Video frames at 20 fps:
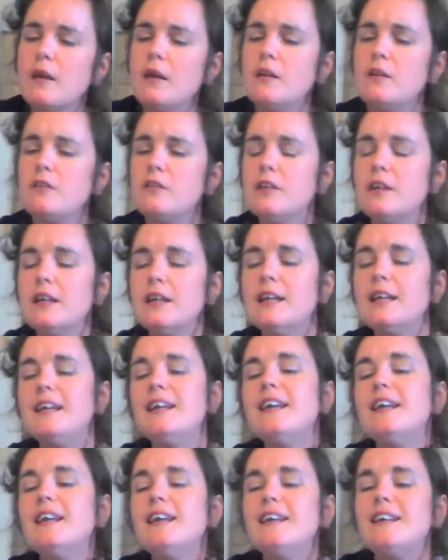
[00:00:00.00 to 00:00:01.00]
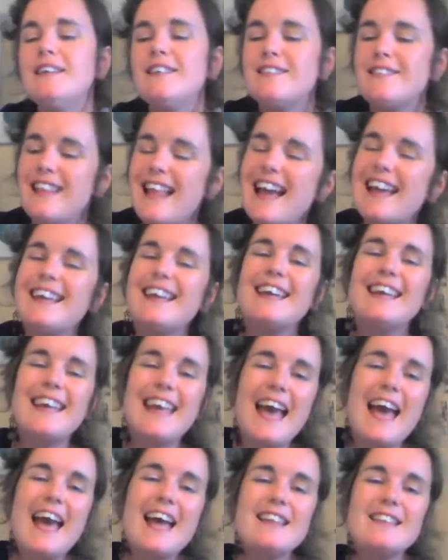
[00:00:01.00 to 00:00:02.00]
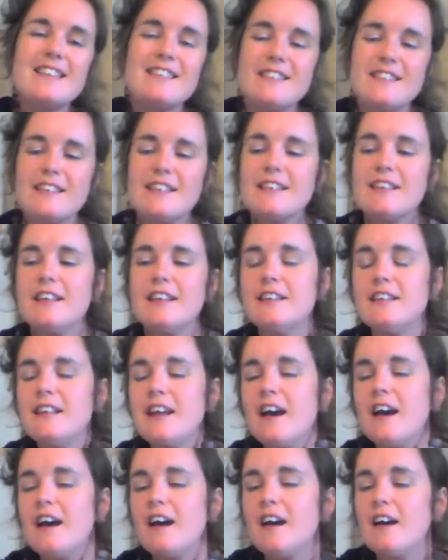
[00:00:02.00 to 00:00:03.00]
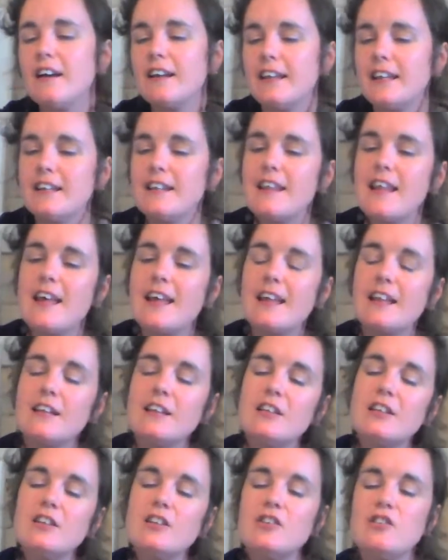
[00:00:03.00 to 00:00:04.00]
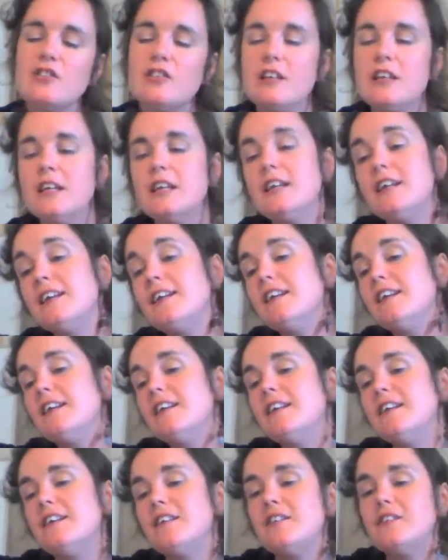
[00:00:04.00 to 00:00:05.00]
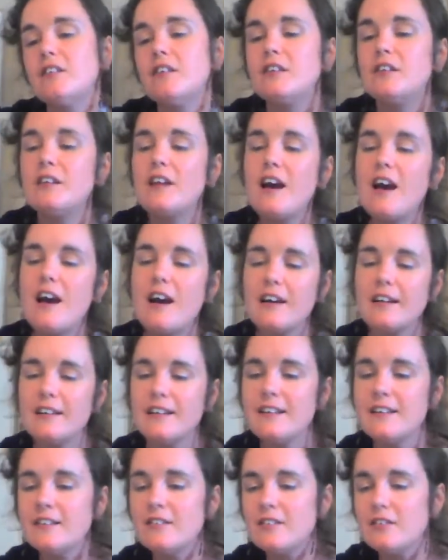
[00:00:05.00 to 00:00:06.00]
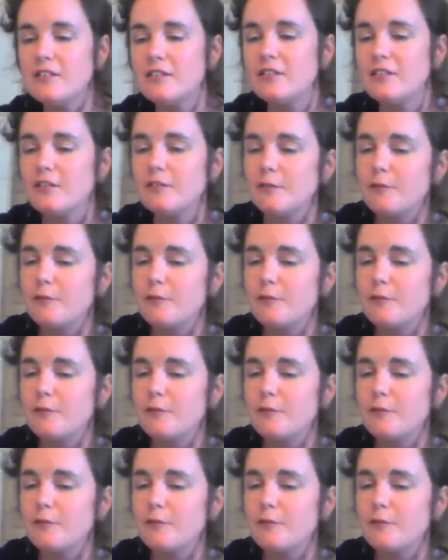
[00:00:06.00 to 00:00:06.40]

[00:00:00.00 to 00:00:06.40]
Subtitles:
She is like a cat in the dark, and then she is the darkness.